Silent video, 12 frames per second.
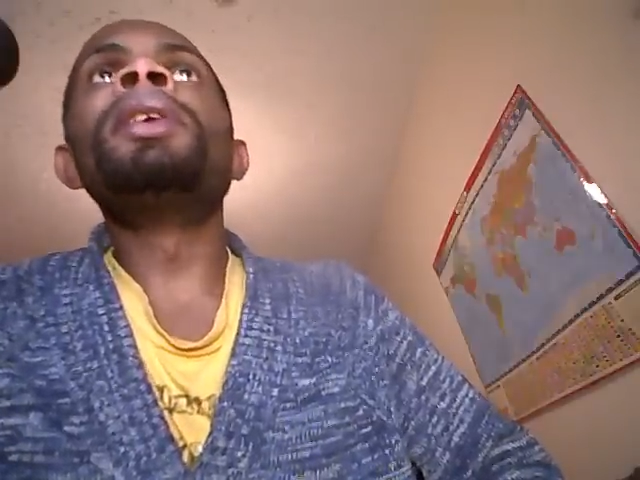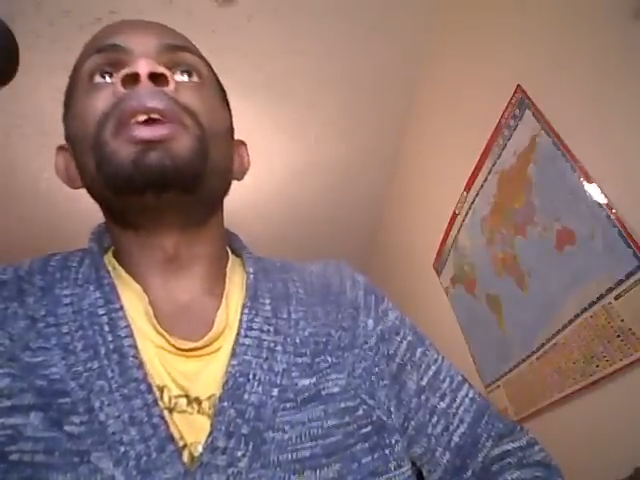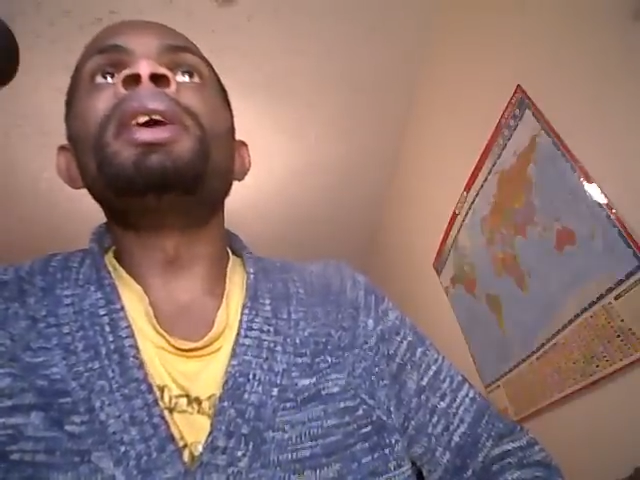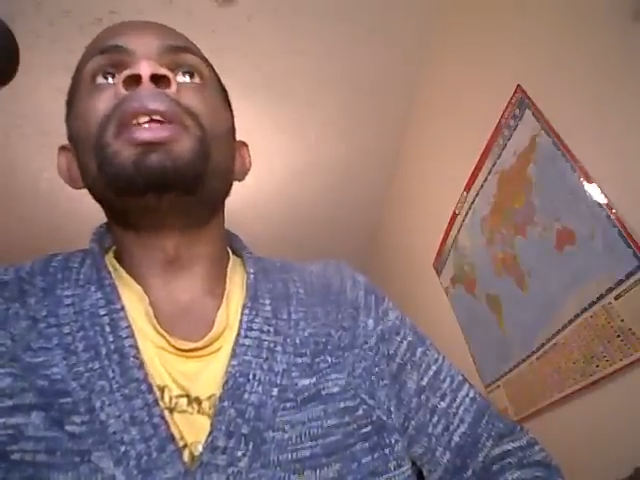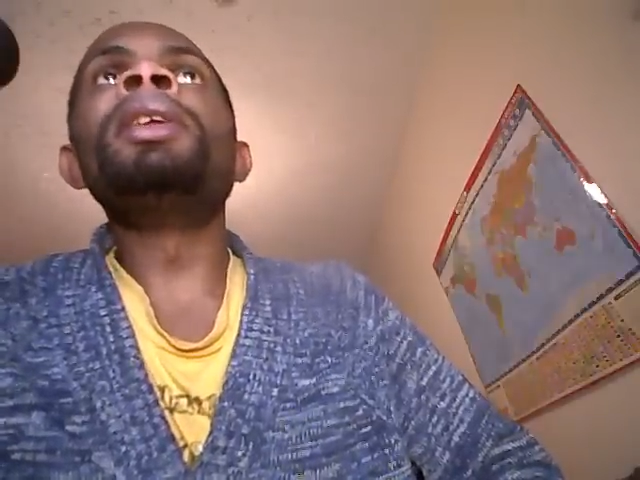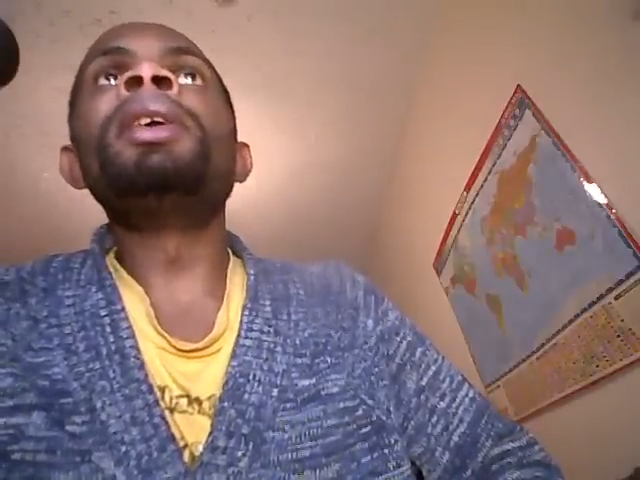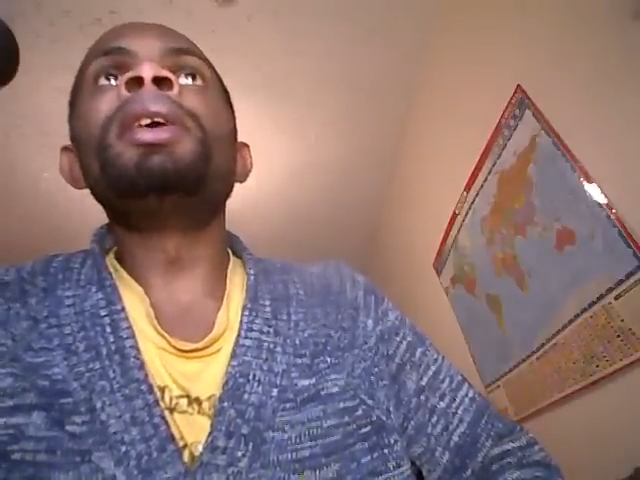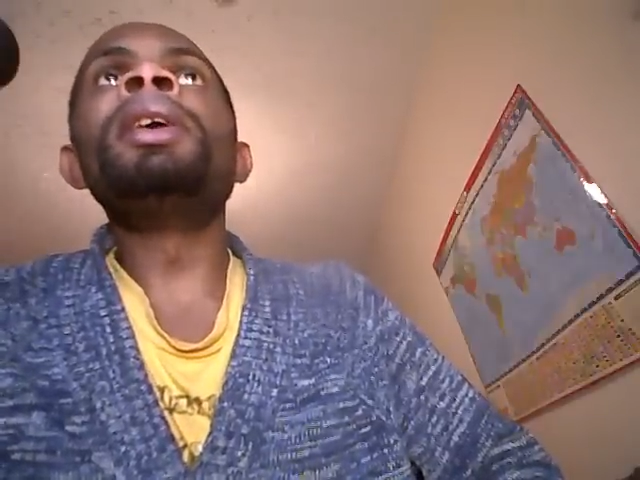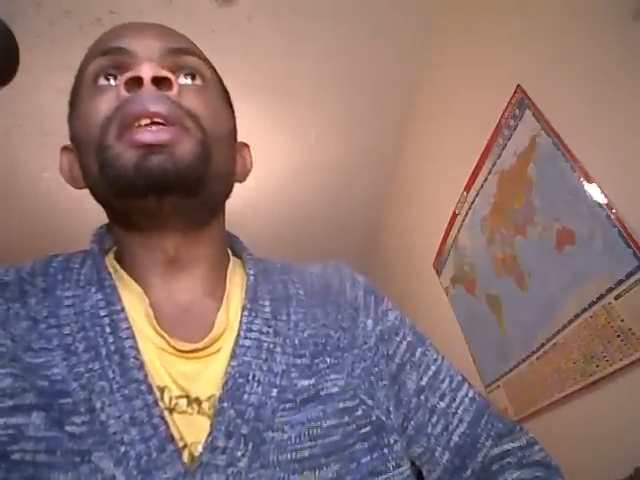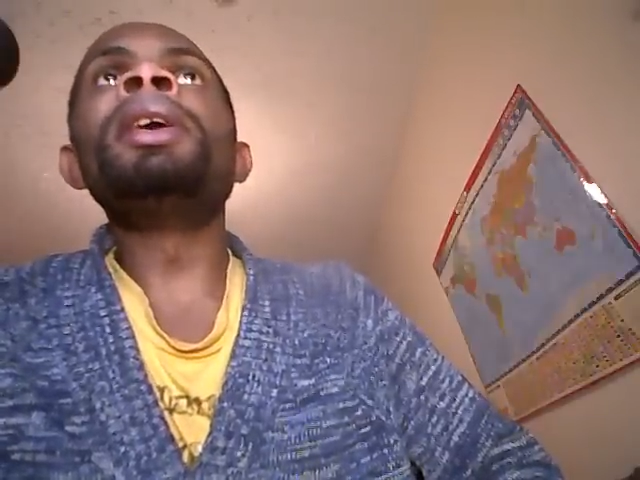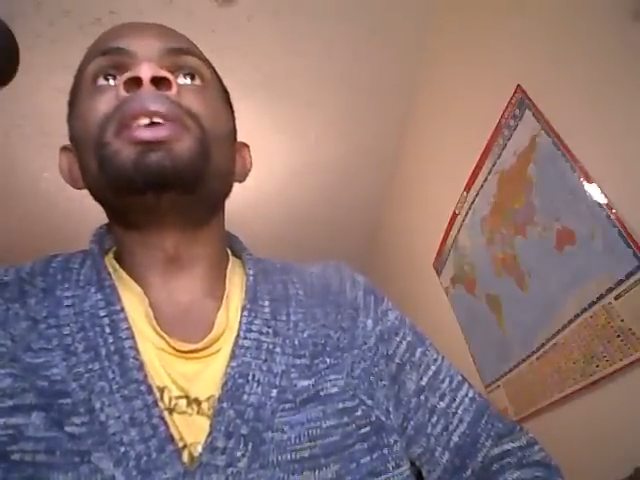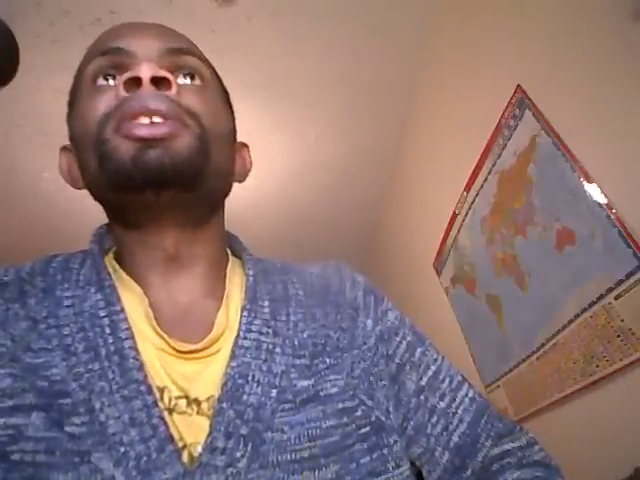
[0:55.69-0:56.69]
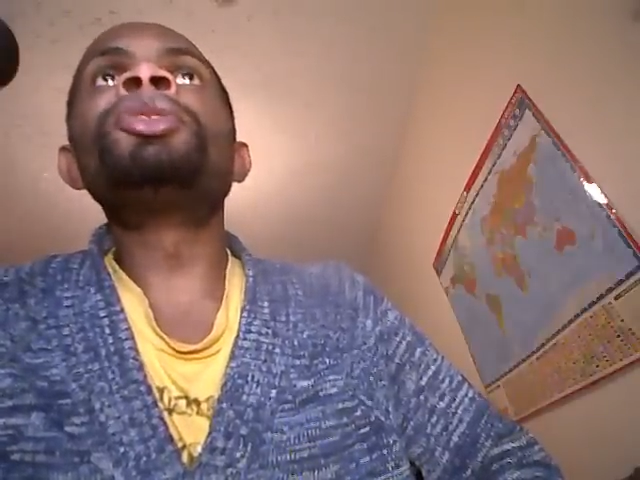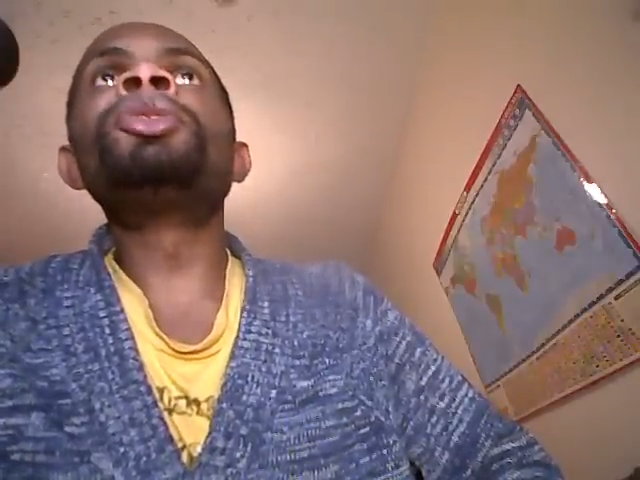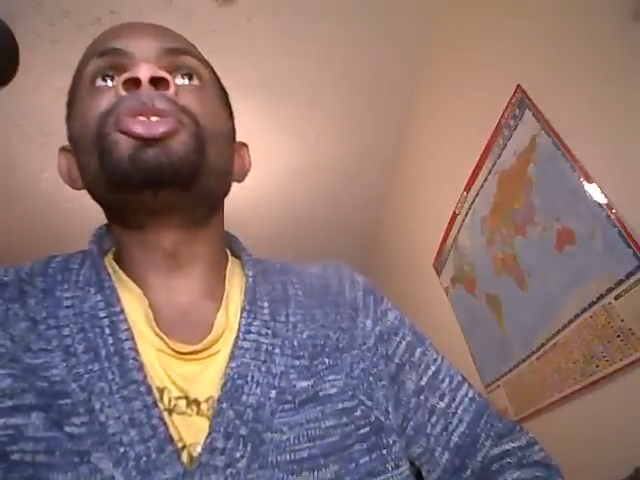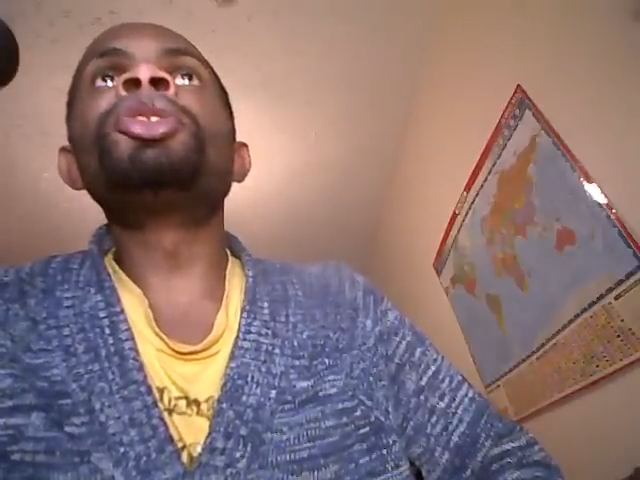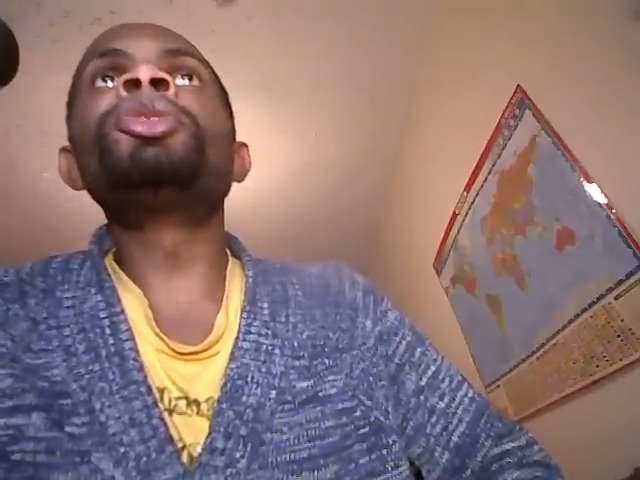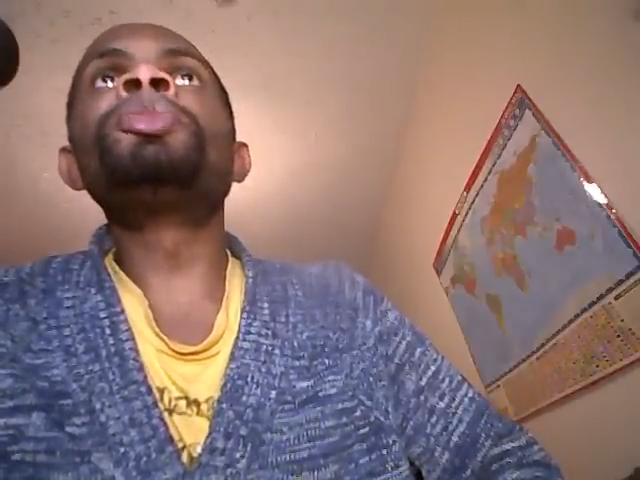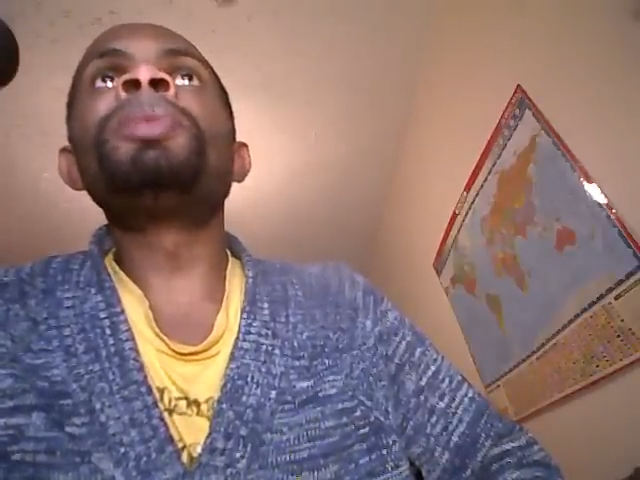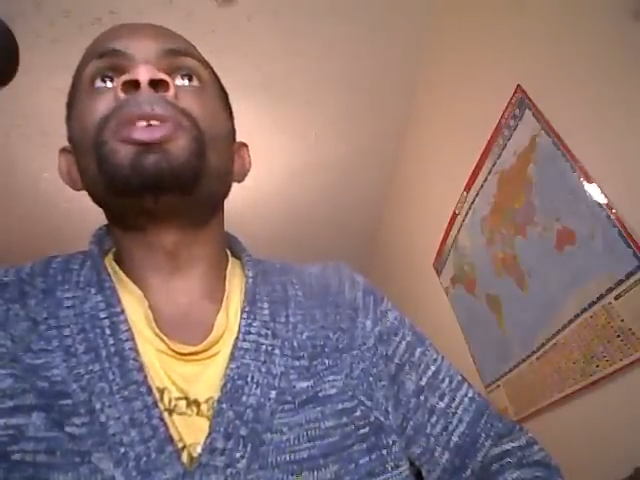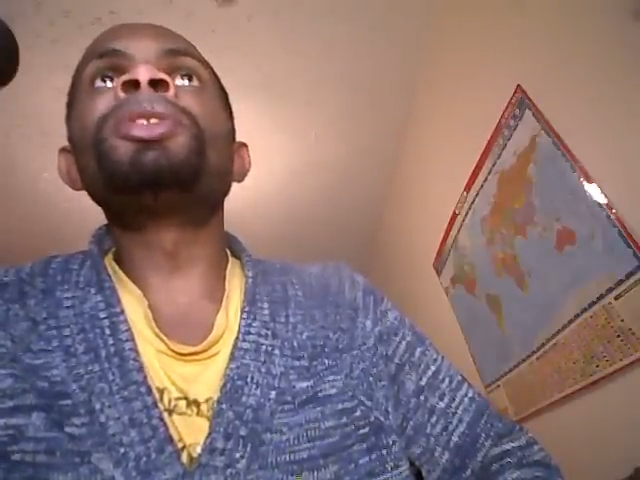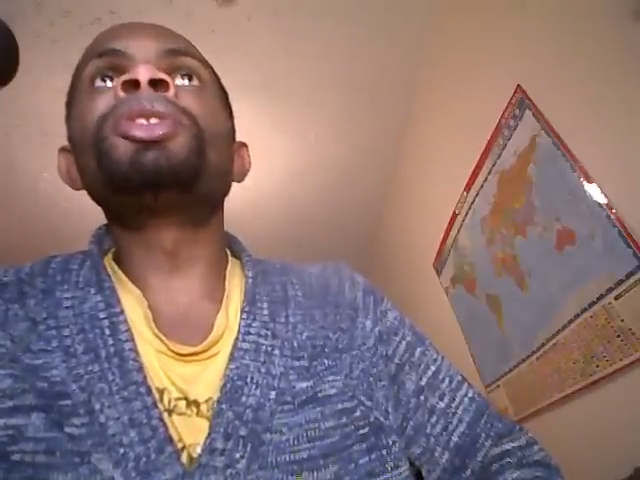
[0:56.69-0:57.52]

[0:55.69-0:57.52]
in in a suspe